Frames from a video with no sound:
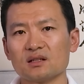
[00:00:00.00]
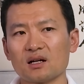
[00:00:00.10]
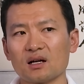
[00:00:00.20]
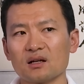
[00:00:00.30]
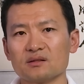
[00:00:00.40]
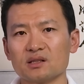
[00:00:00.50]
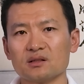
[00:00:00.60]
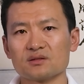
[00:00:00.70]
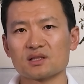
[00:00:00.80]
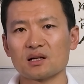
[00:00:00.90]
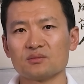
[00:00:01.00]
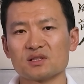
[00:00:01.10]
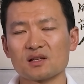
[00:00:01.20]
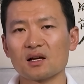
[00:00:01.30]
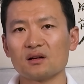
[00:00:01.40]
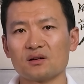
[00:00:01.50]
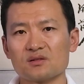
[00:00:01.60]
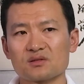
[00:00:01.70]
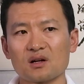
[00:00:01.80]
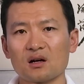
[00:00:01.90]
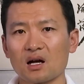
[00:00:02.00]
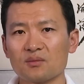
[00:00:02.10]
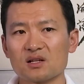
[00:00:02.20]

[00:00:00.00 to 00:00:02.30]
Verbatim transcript: uh, you know, some sellers on